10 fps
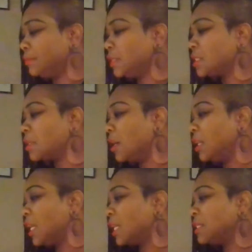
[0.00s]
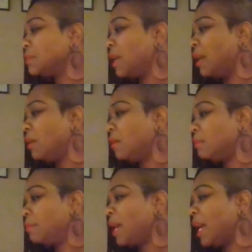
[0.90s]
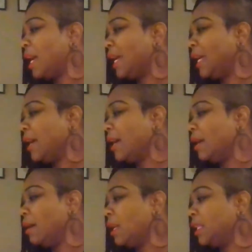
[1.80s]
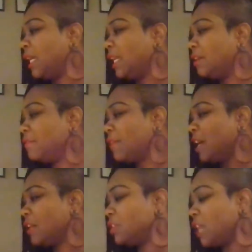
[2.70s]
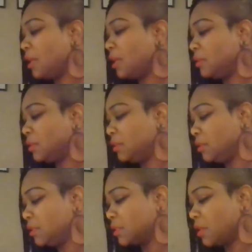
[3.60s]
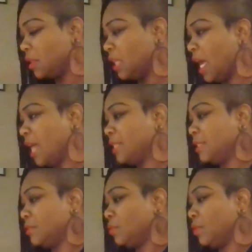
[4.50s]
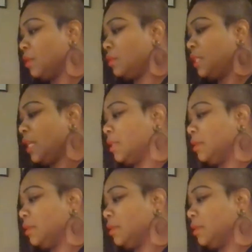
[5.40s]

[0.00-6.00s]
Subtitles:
This card deck is by Elena Fairchild. It's called the Isis Oracle deck.